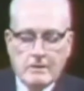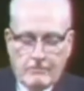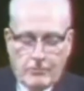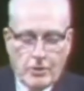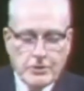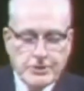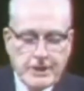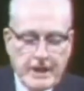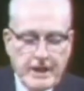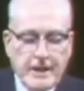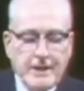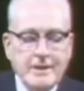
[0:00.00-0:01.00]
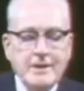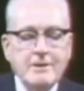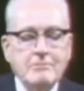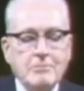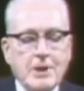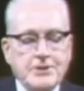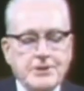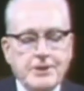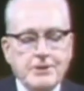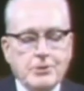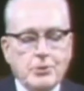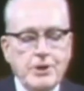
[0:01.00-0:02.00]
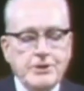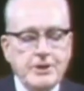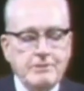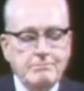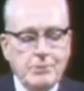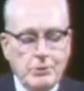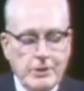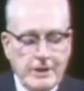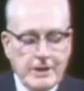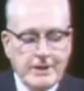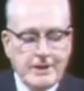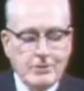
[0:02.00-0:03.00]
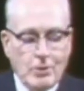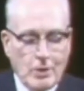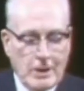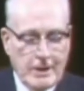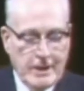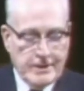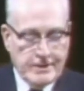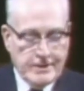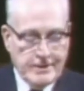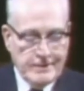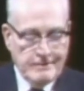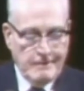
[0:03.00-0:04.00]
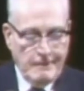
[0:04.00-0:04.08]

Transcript: For Zion must increase in beauty and in holiness.